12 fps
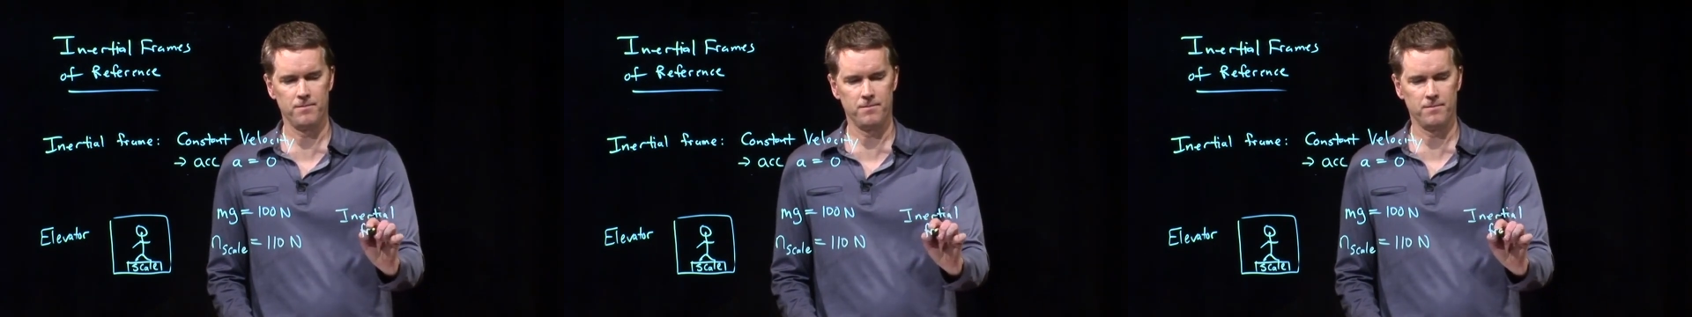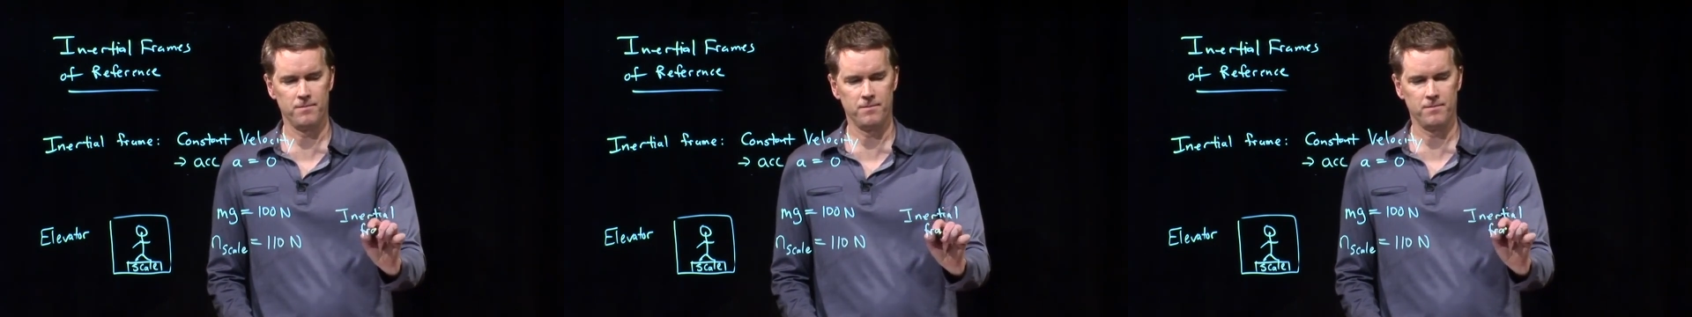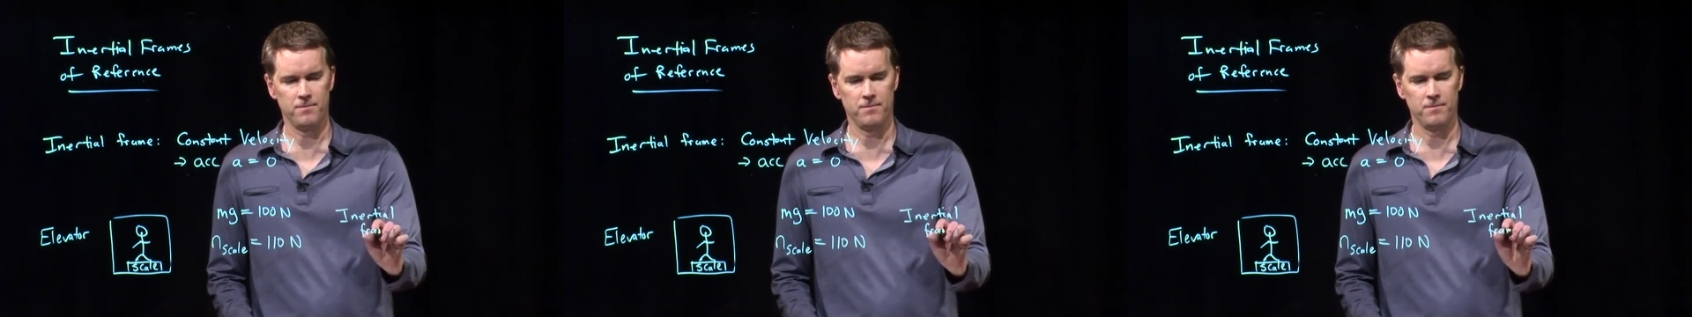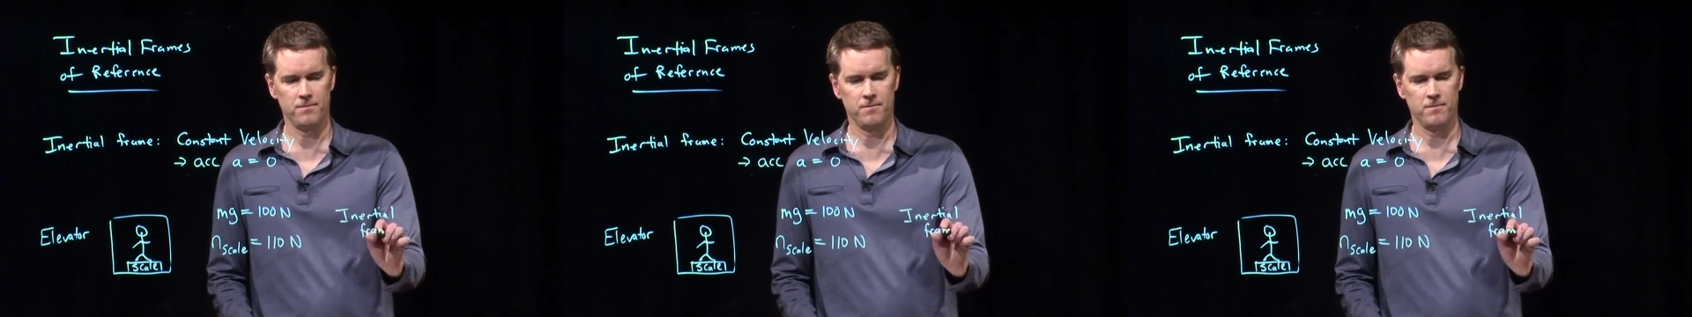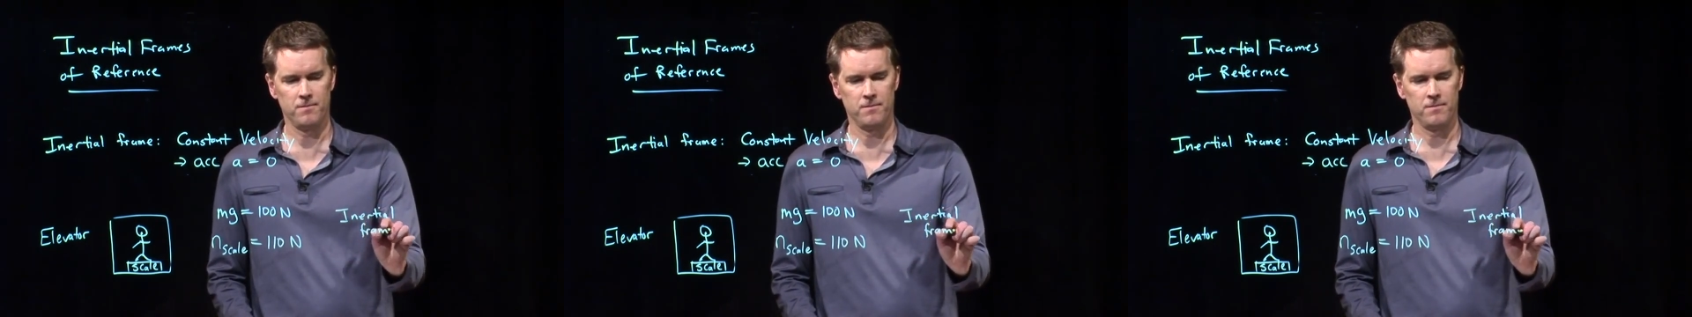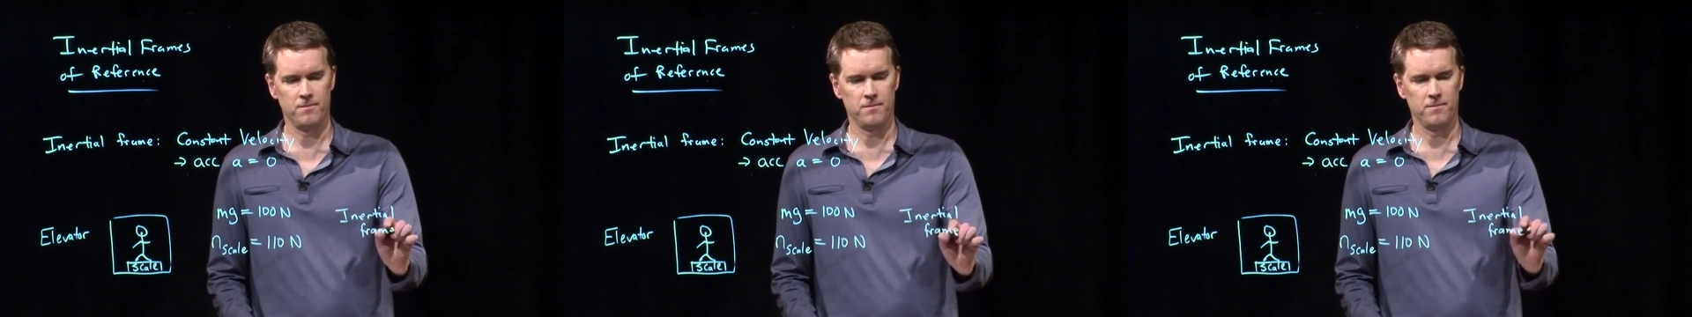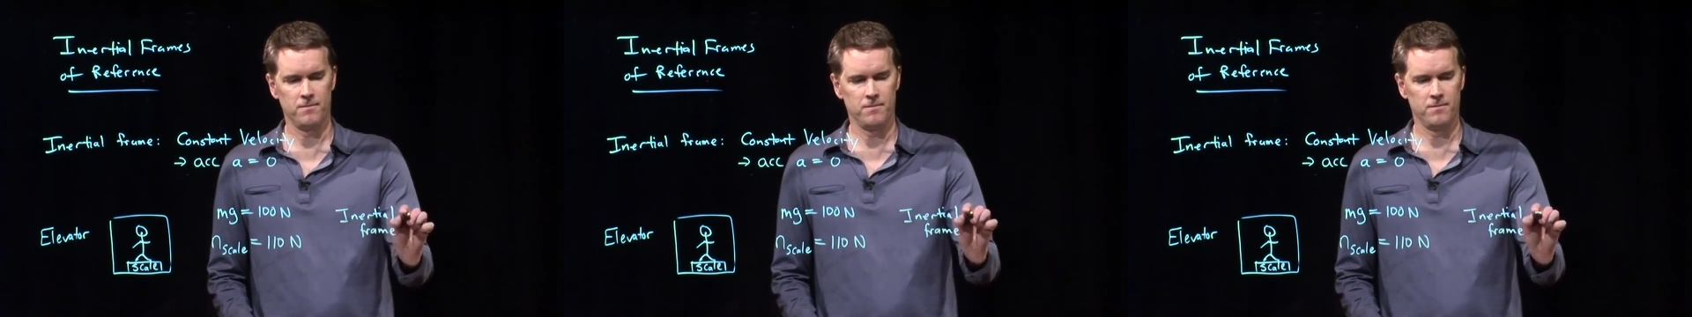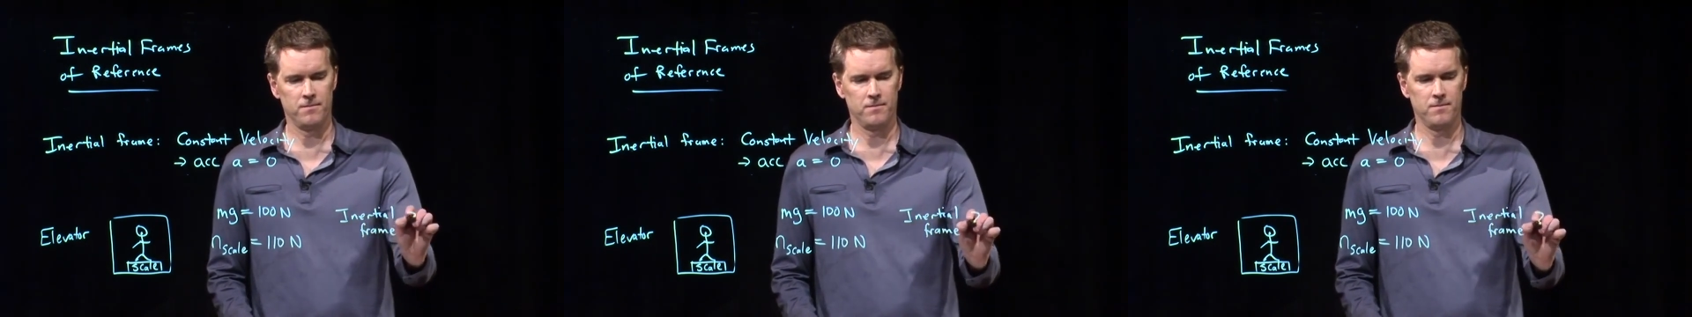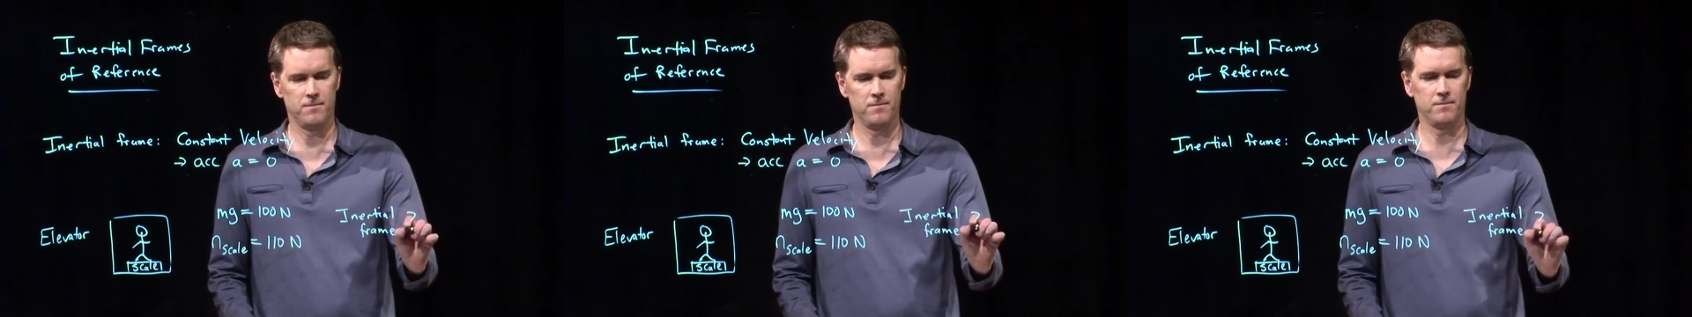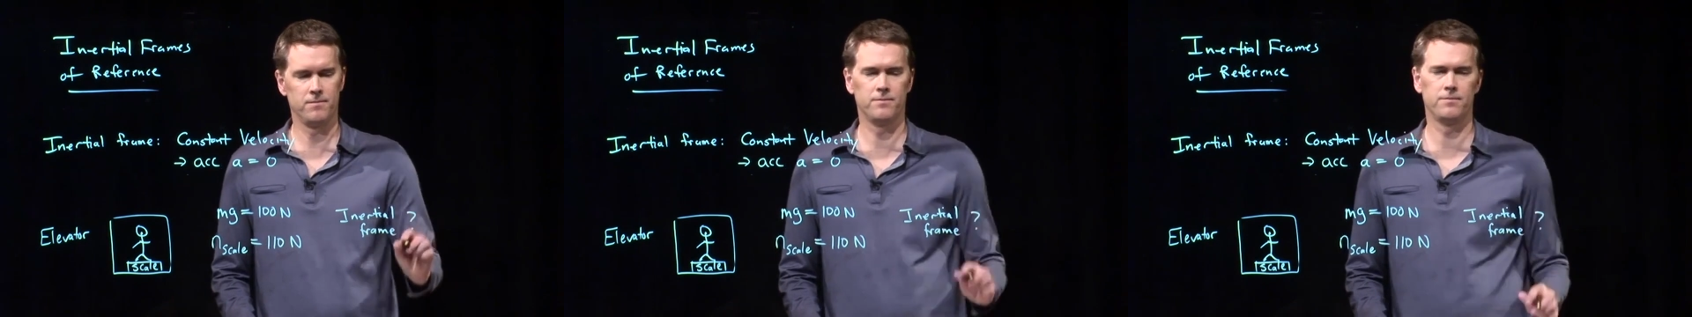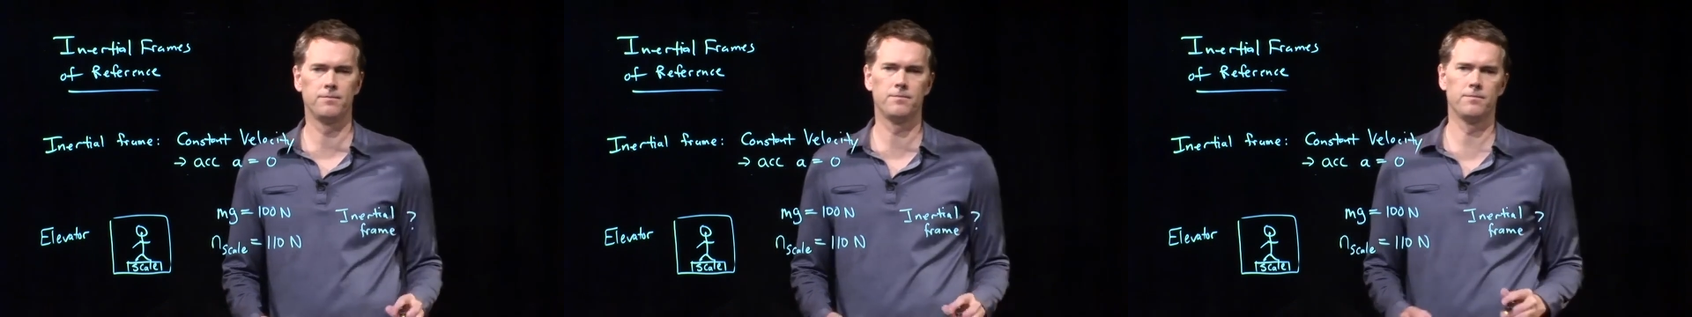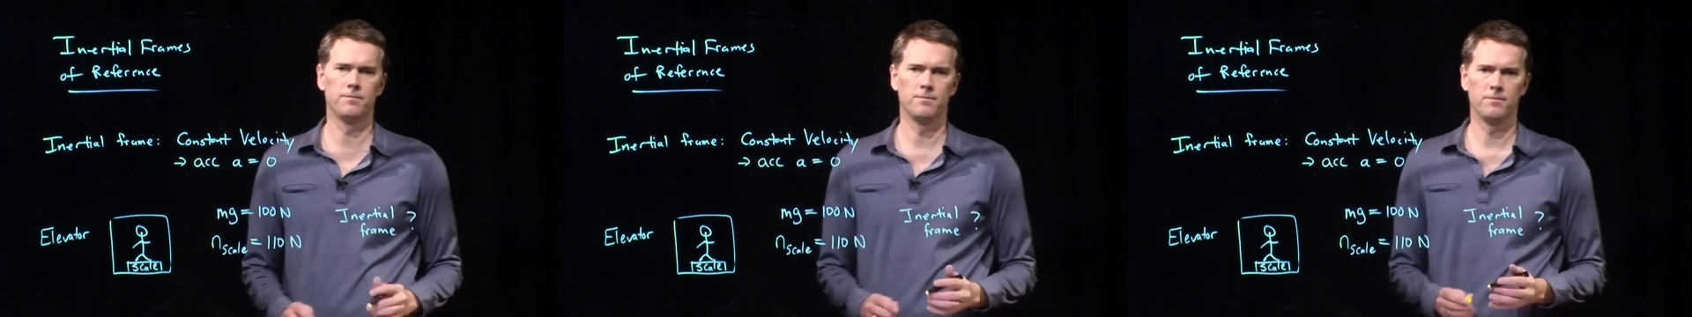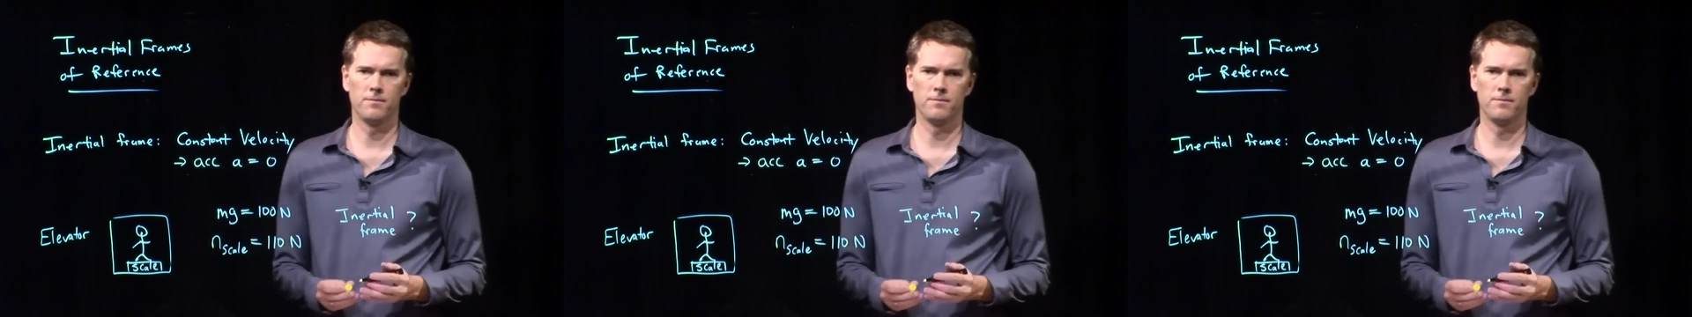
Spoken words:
Nobody speaks.